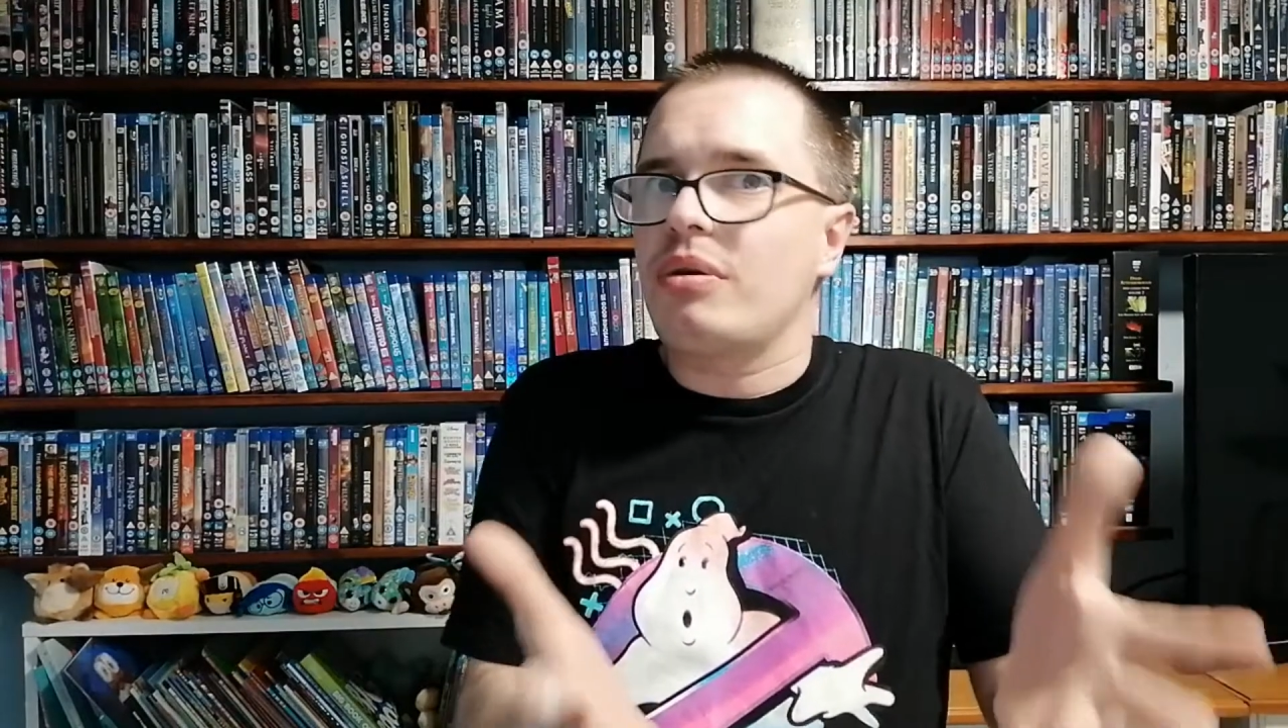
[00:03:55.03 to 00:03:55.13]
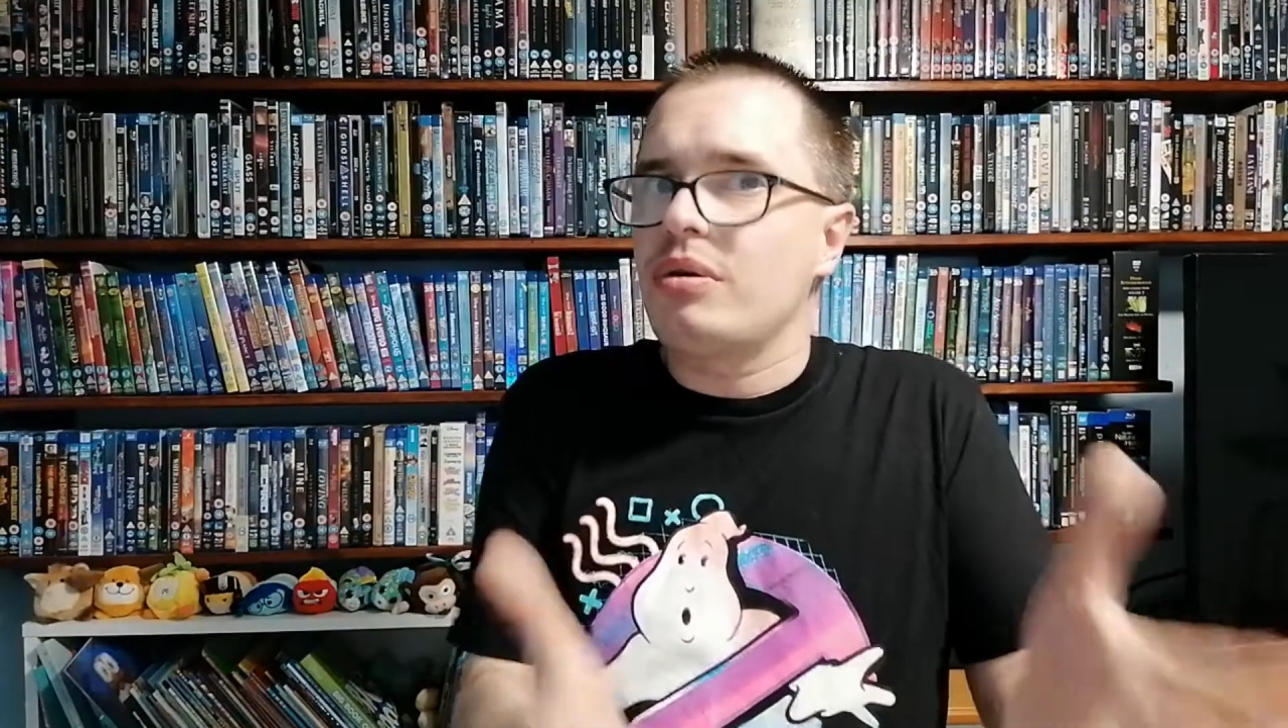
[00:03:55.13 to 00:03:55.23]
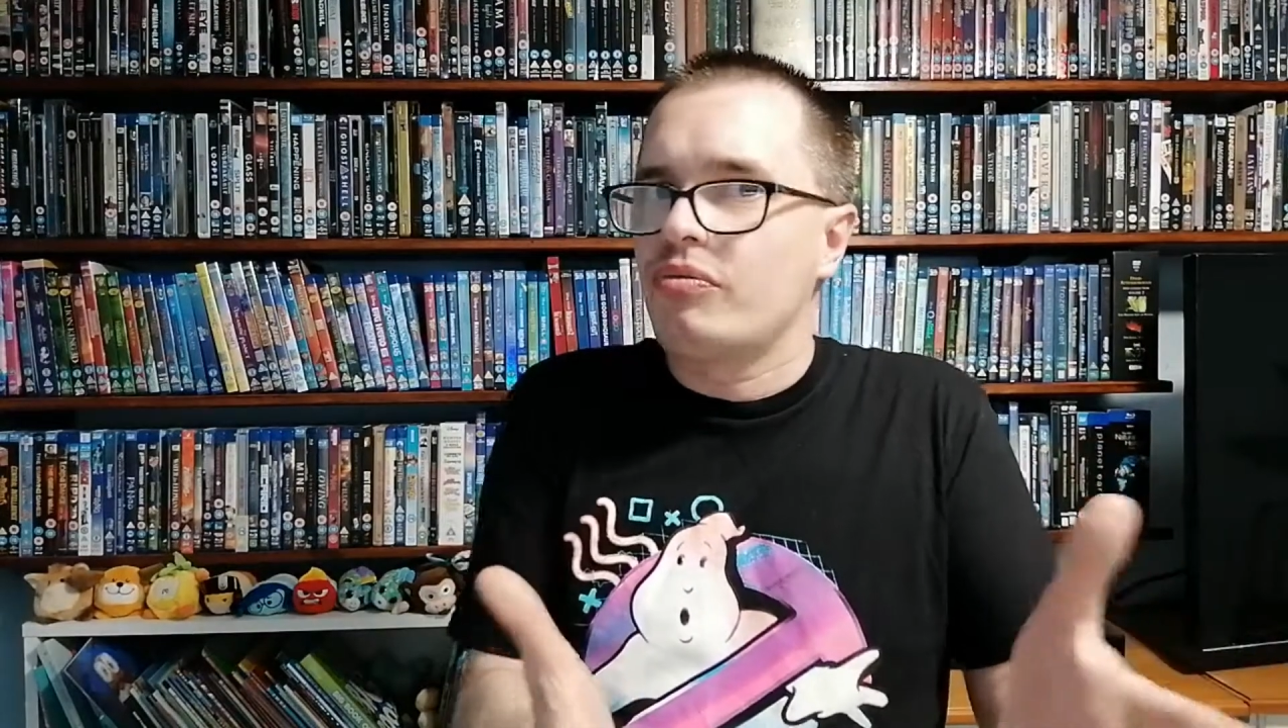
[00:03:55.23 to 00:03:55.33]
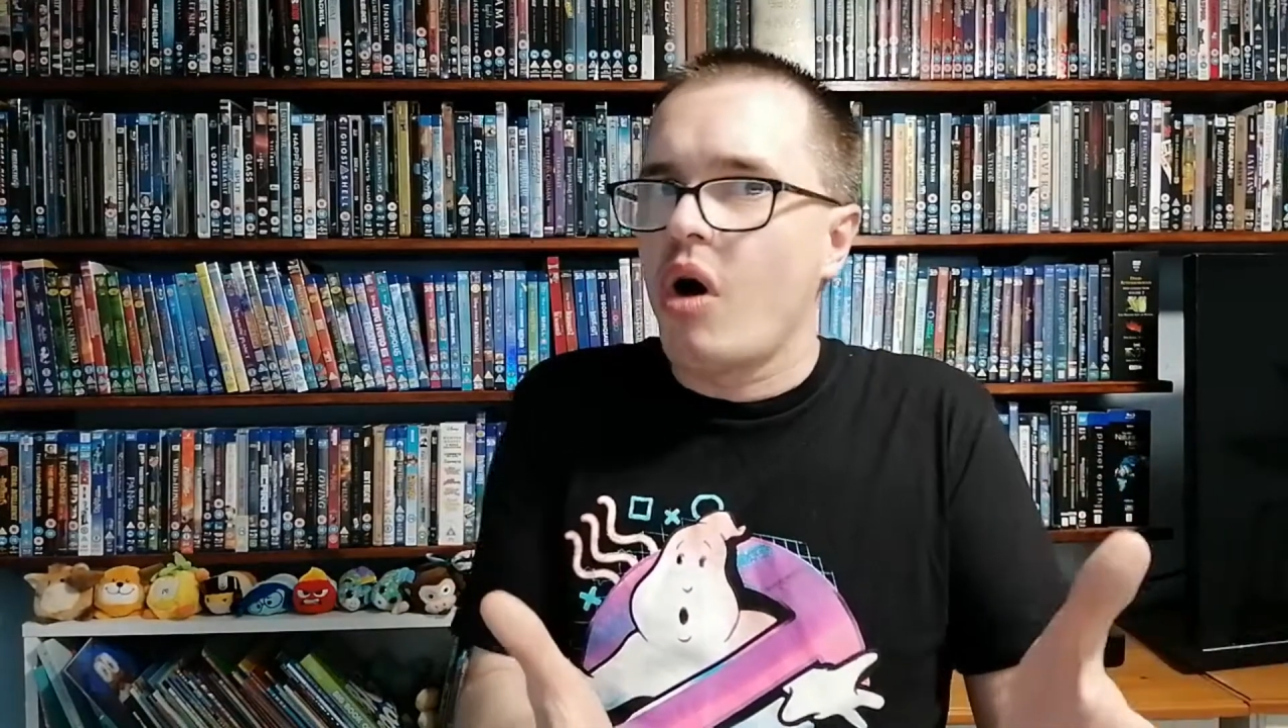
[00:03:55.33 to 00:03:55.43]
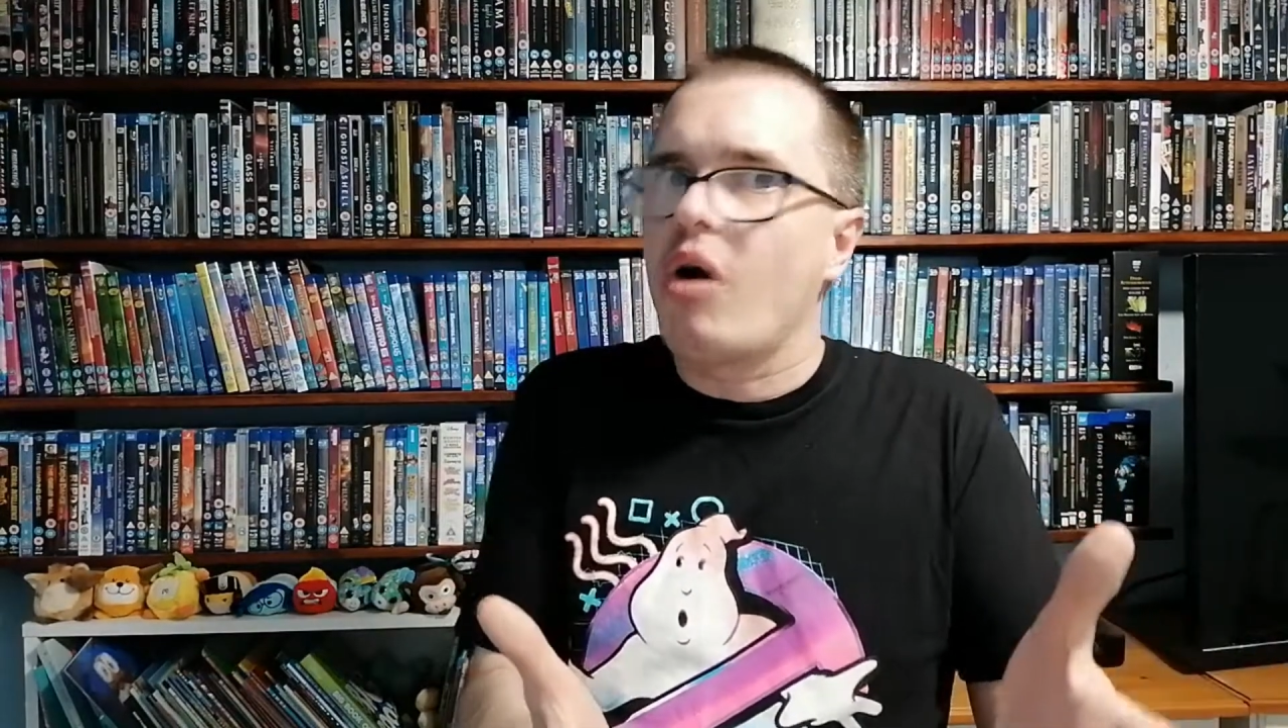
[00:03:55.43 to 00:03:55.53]

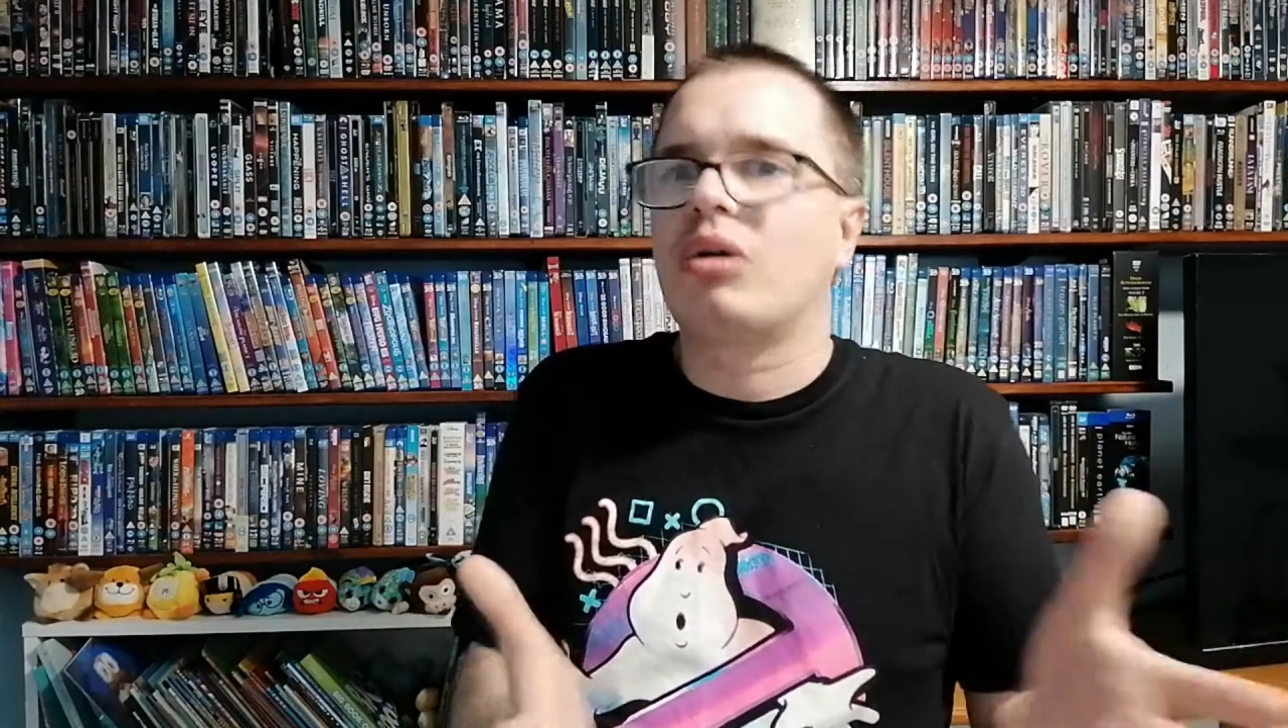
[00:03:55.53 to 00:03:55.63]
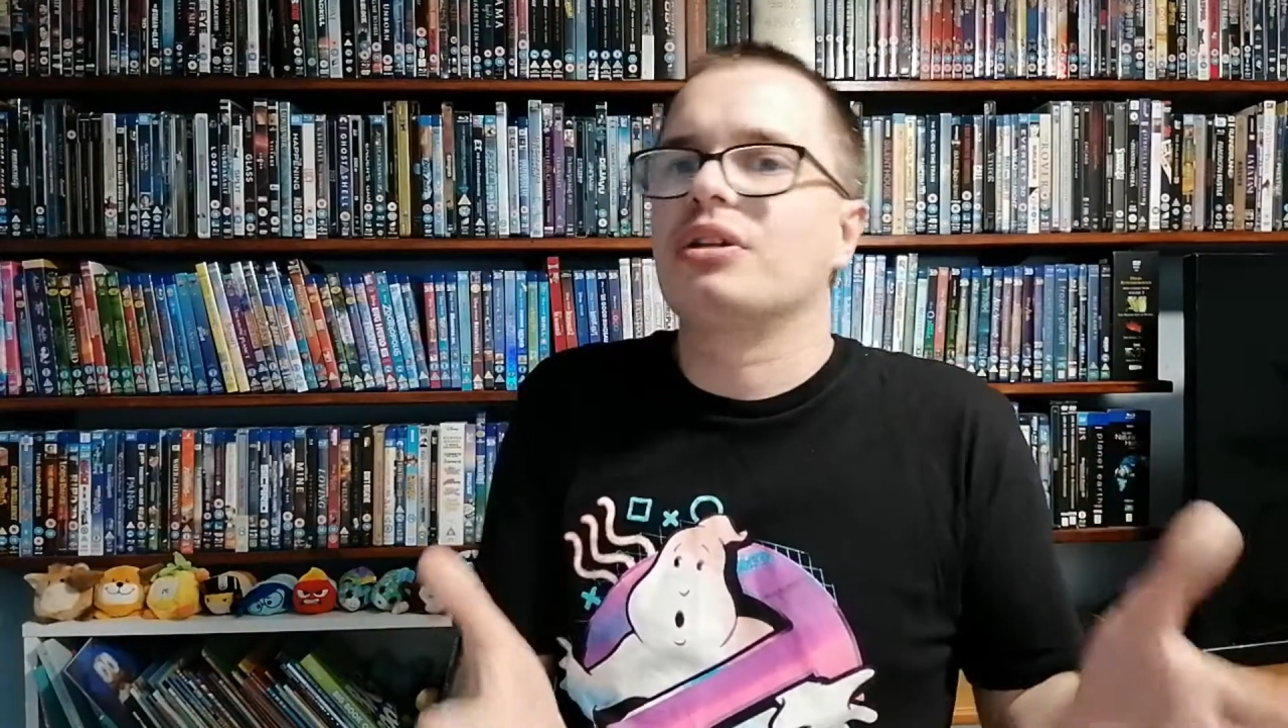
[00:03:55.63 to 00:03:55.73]
very raw